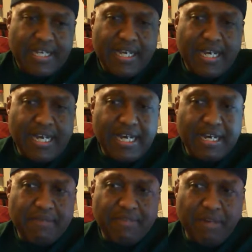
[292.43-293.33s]

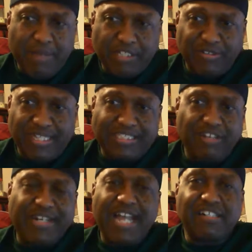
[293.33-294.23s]
they're about to release their
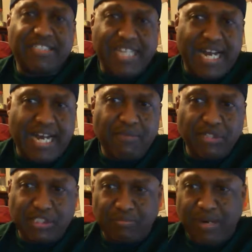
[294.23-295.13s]
Galaxy High, which
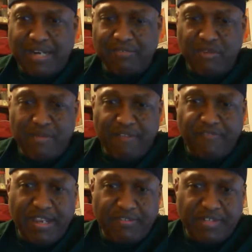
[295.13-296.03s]
is probably one of my
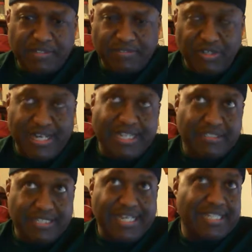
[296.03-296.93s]
favorite, well, it
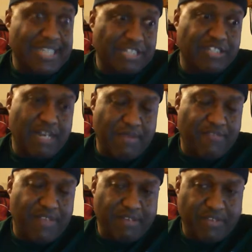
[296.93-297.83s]
is actually now my
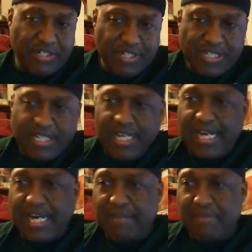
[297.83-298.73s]
favorite
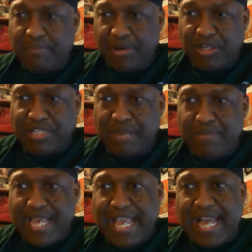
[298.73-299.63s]
Imperial
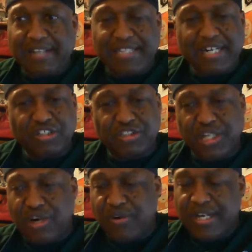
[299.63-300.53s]
IPA out there.
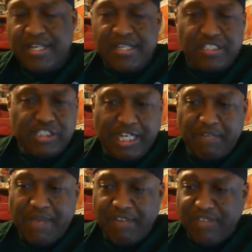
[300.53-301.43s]
So Check them
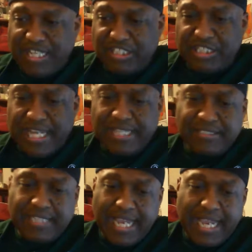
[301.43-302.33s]
out if you get a
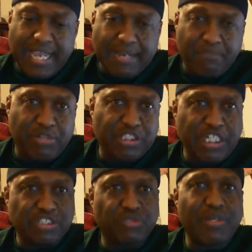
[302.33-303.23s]
chance, and appreciate
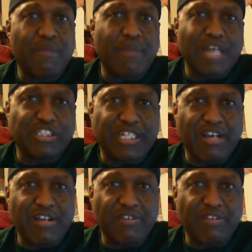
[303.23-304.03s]
you swinging by. Check out another